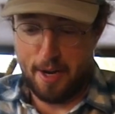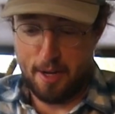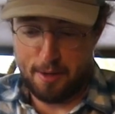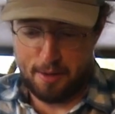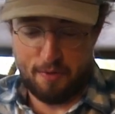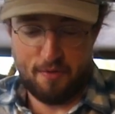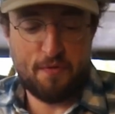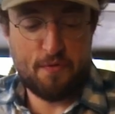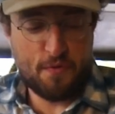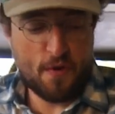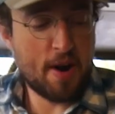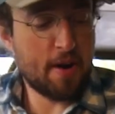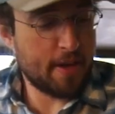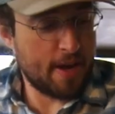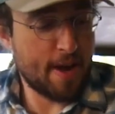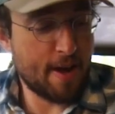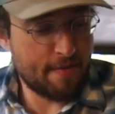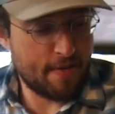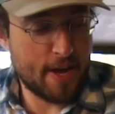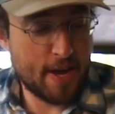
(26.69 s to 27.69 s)
and it's
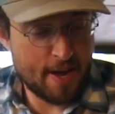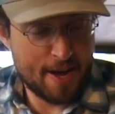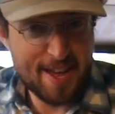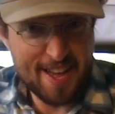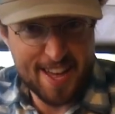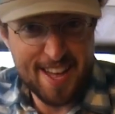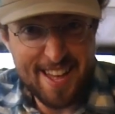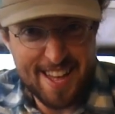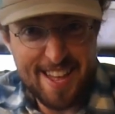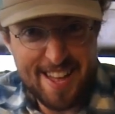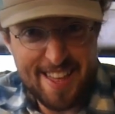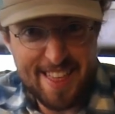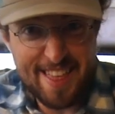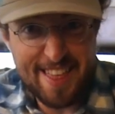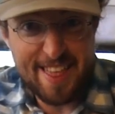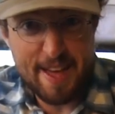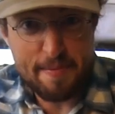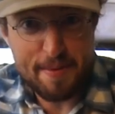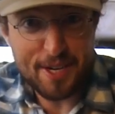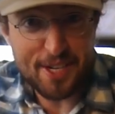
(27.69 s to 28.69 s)
fairly heavy.
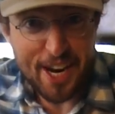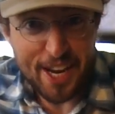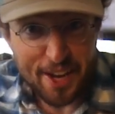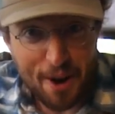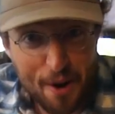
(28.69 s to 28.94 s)
That bitch